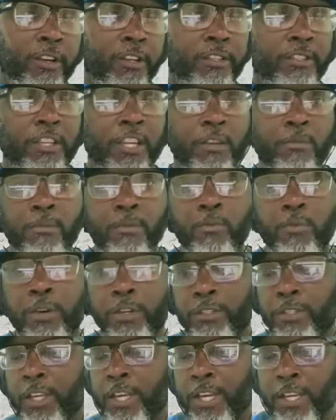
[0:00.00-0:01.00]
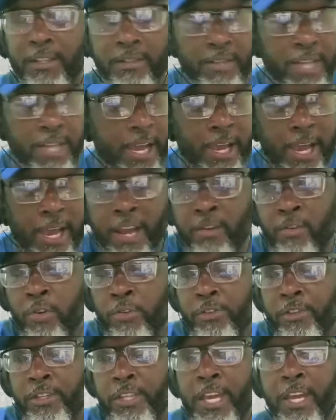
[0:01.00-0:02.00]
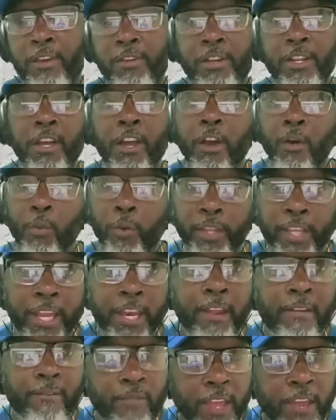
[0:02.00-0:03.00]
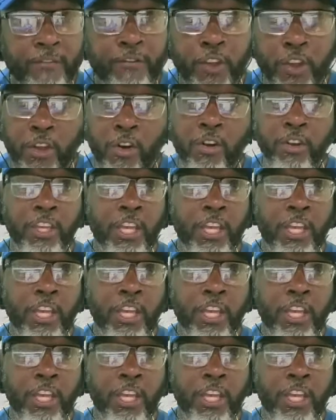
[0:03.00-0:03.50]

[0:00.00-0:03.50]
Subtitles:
I don't want to hear the youngest team. Well, then, I don't know what to tell you.